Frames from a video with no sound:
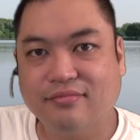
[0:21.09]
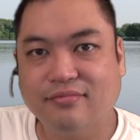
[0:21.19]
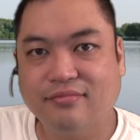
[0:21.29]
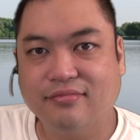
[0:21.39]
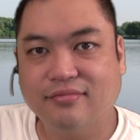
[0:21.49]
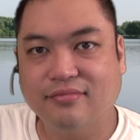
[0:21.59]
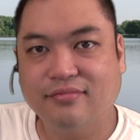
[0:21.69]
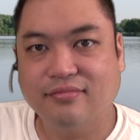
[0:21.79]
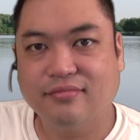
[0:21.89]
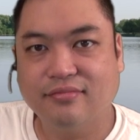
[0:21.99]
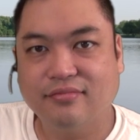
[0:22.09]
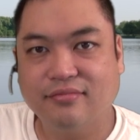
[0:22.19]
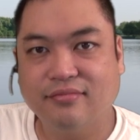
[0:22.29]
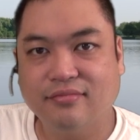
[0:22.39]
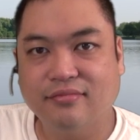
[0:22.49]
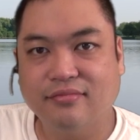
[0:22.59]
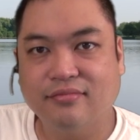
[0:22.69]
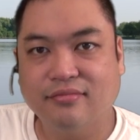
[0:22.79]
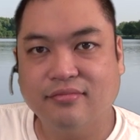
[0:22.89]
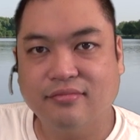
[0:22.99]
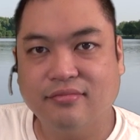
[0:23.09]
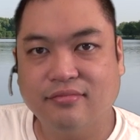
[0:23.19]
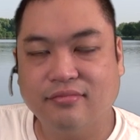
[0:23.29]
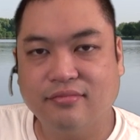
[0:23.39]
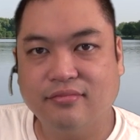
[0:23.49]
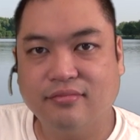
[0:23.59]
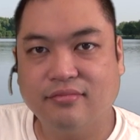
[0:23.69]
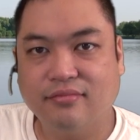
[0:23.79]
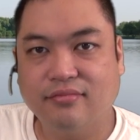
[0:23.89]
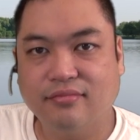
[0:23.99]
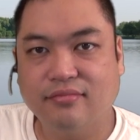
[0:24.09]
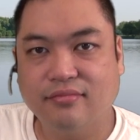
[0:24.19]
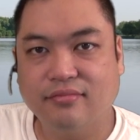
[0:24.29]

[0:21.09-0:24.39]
The person shown says nothing.